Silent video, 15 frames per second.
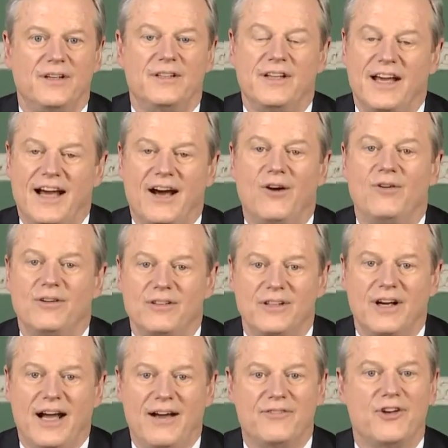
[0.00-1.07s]
Now,
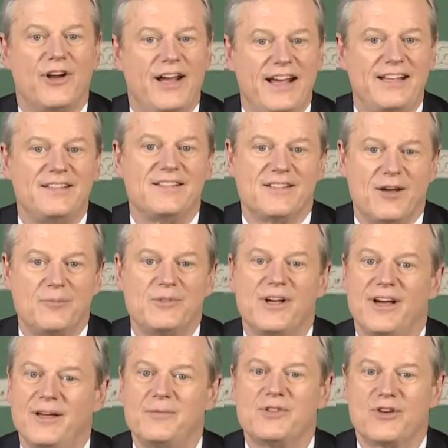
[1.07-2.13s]
after eight
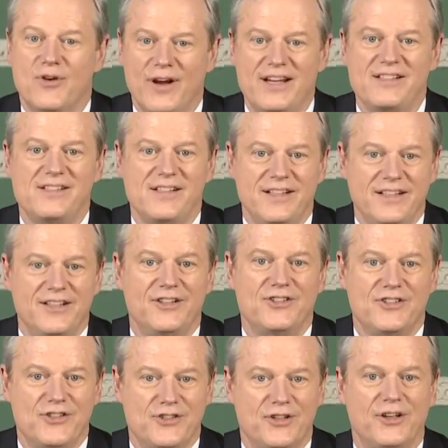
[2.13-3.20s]
sometimes crazy
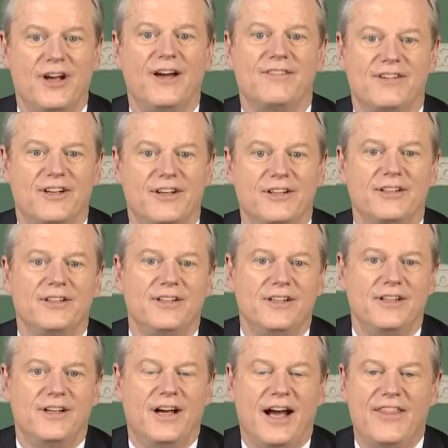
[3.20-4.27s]
years as your governor,
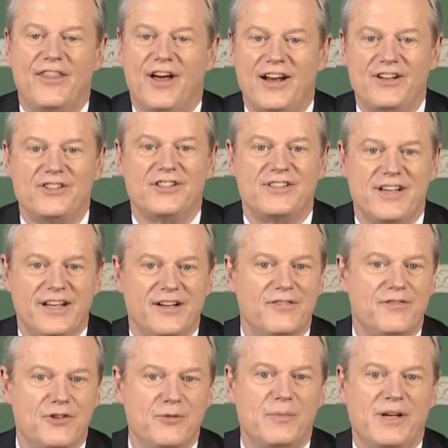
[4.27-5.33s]
I thought I should take a
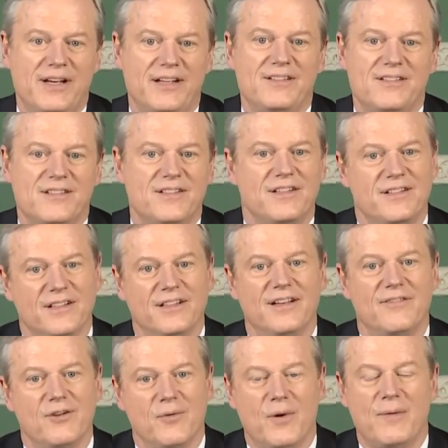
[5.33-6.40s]
few minutes to
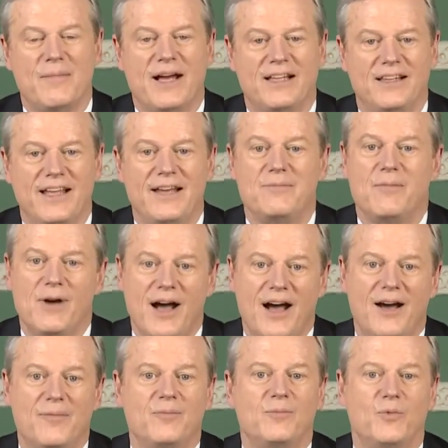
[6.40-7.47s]
deliver what my late
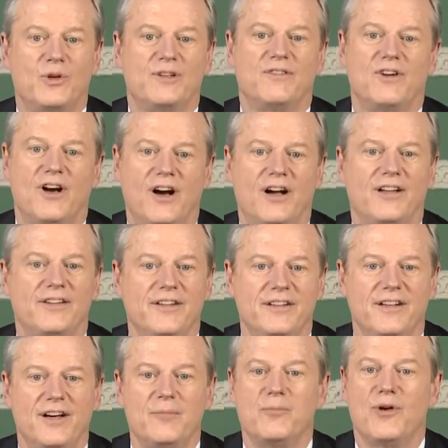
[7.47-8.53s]
mom would have called
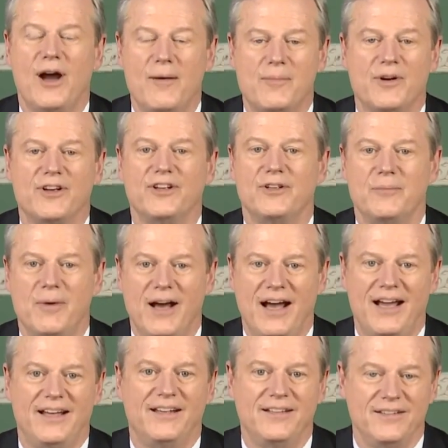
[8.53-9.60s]
a proper
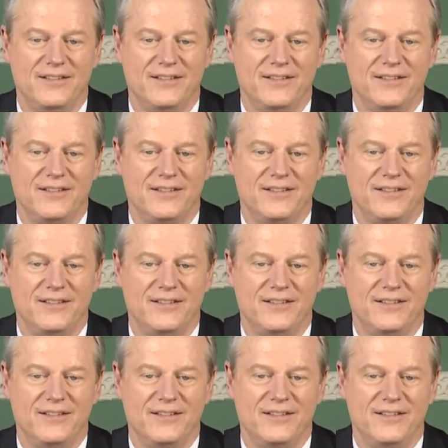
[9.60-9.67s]
goodbye.